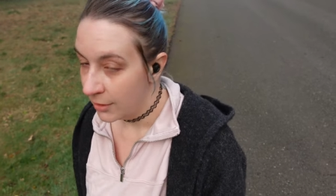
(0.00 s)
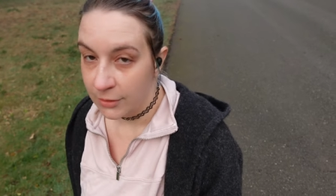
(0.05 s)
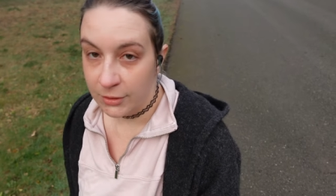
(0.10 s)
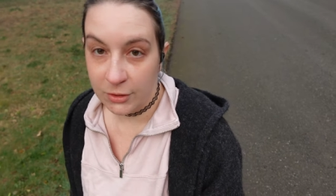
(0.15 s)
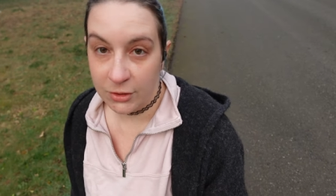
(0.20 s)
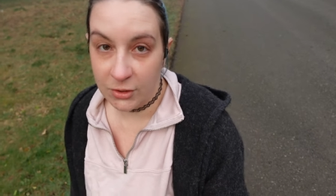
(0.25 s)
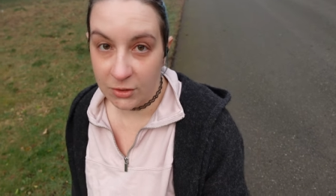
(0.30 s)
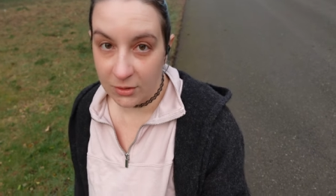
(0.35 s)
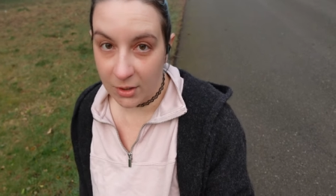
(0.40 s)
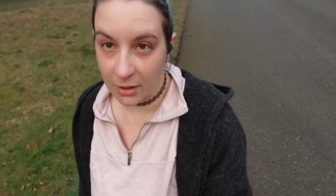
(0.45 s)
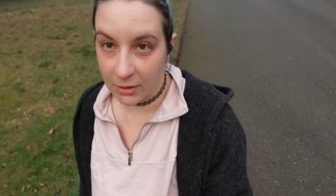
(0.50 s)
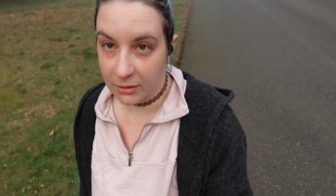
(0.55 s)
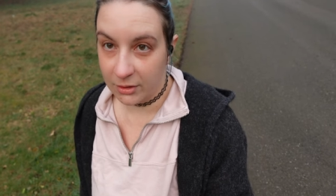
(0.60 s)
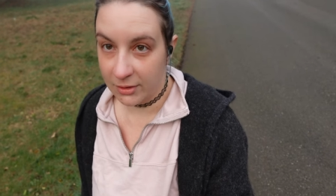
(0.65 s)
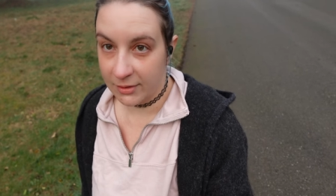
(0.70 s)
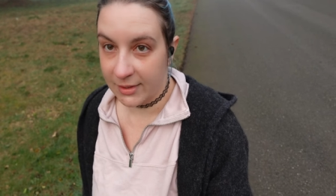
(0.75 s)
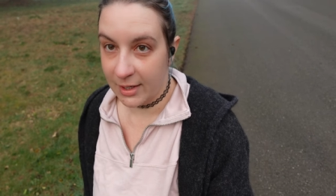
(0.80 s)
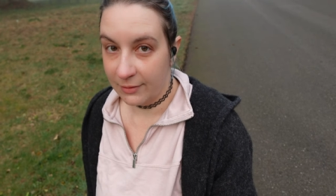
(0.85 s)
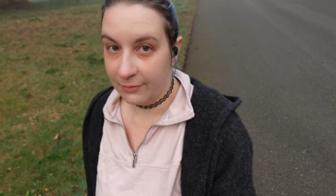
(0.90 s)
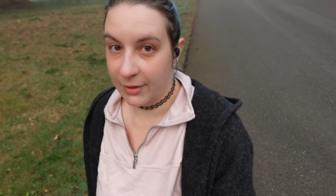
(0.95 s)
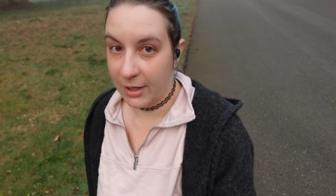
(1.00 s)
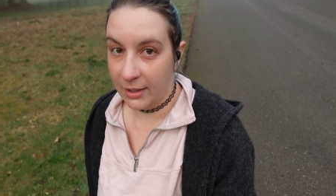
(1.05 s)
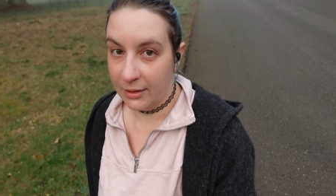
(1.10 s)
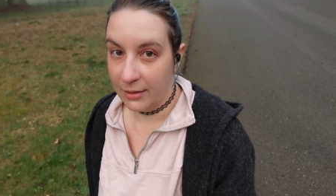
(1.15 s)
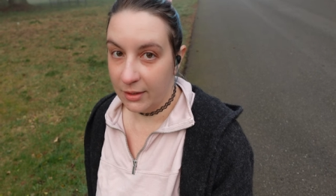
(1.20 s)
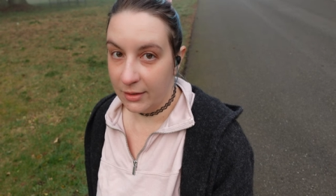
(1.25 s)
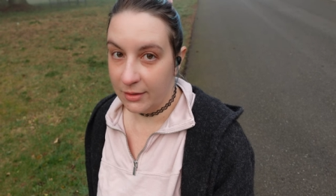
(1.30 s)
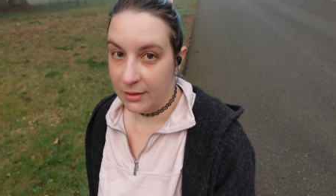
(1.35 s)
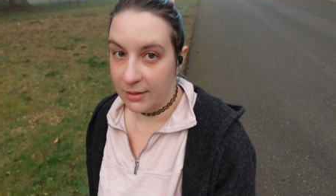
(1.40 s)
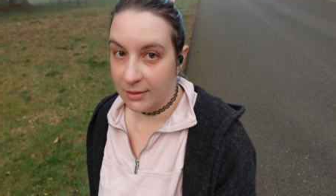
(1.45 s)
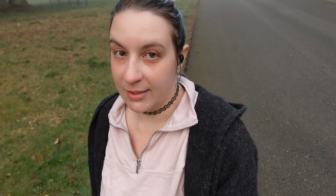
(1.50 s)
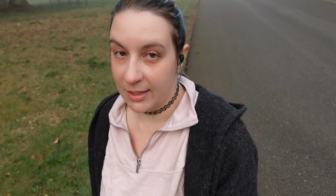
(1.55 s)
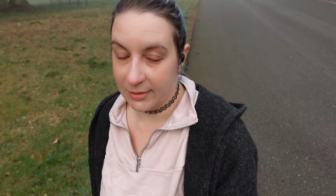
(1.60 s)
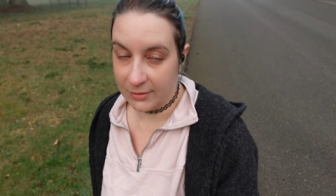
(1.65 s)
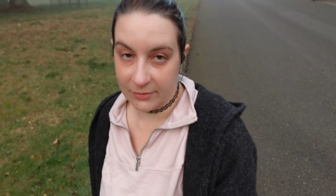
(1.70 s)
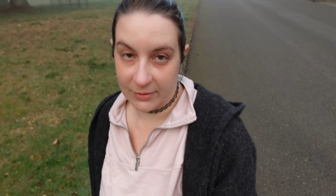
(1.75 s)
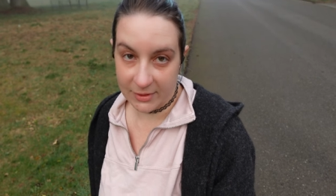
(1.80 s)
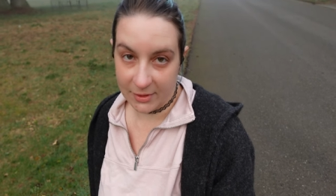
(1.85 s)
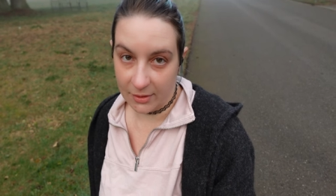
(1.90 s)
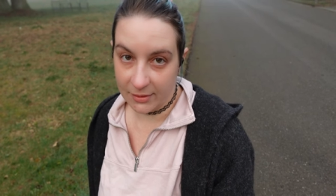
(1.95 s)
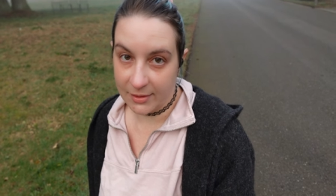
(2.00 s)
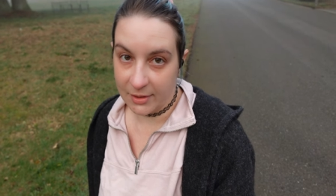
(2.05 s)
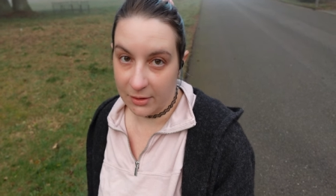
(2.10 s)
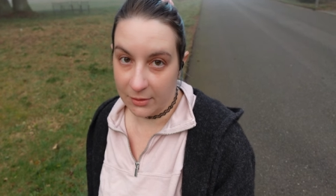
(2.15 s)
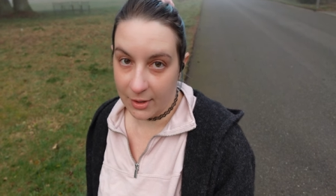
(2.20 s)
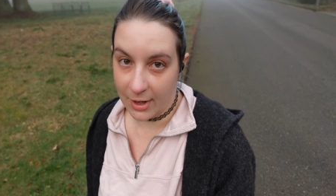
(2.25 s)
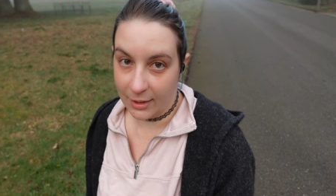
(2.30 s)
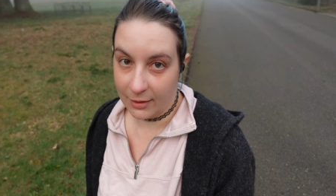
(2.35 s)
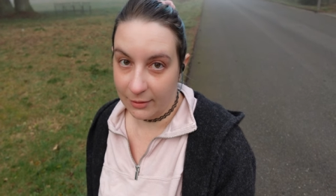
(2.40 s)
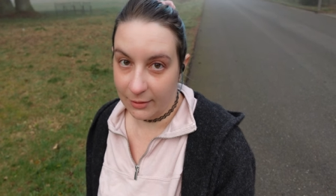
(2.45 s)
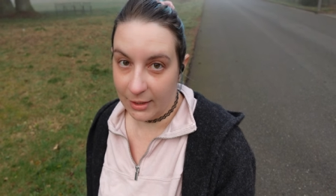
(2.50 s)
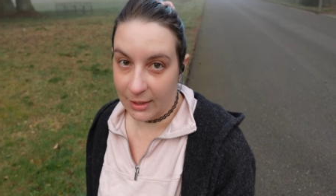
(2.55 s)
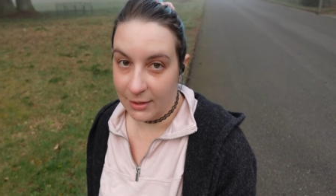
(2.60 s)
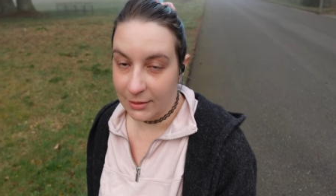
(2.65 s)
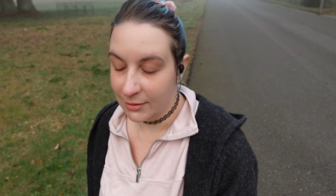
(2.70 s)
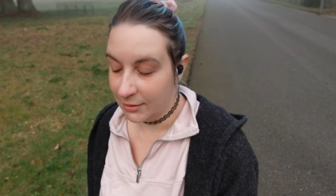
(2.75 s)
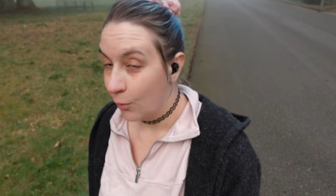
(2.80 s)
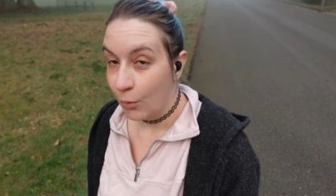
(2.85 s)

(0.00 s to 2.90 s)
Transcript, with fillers: The two doctors that read the test results incorrectly